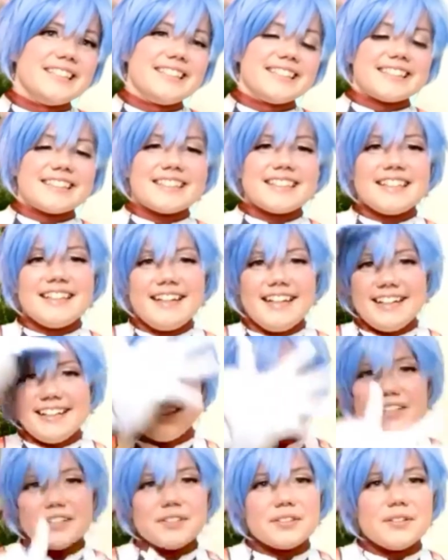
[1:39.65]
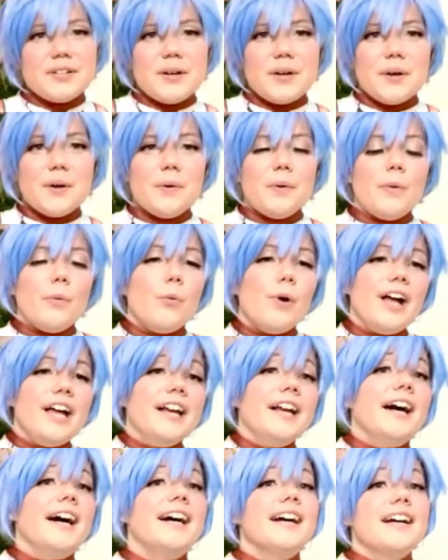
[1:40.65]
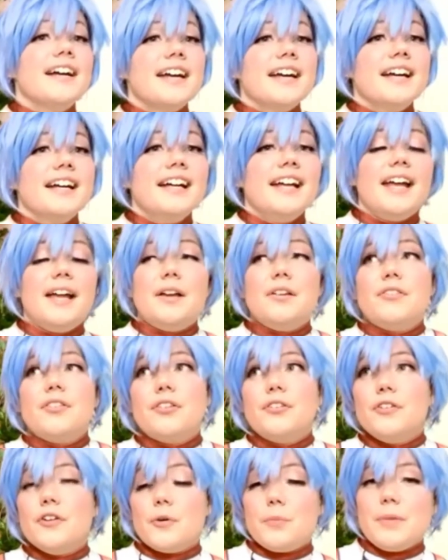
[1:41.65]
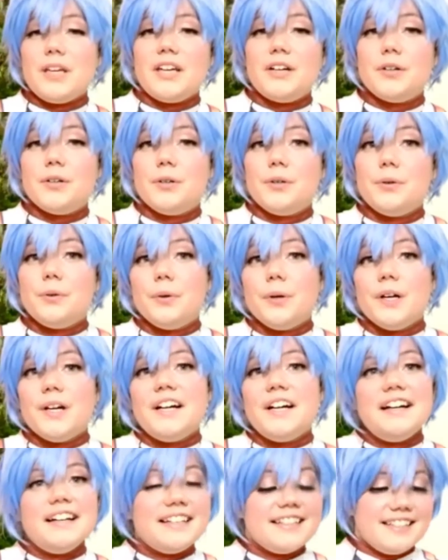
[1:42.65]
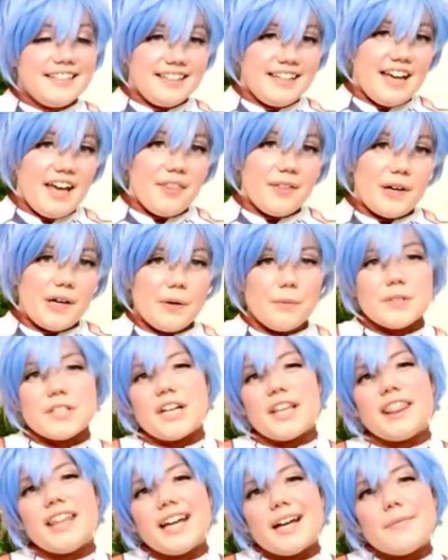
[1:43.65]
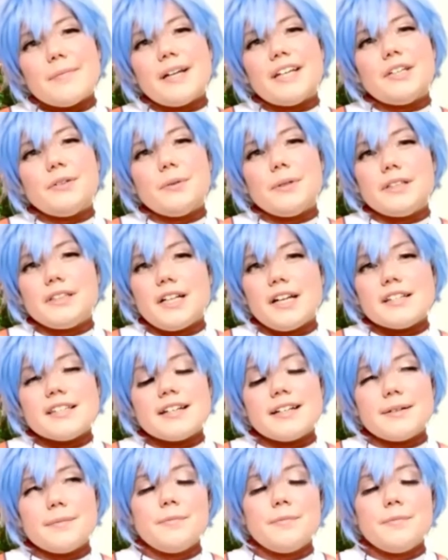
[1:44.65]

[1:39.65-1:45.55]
Just get in the snow when I get Snow Miku together, which I think I might do a closet.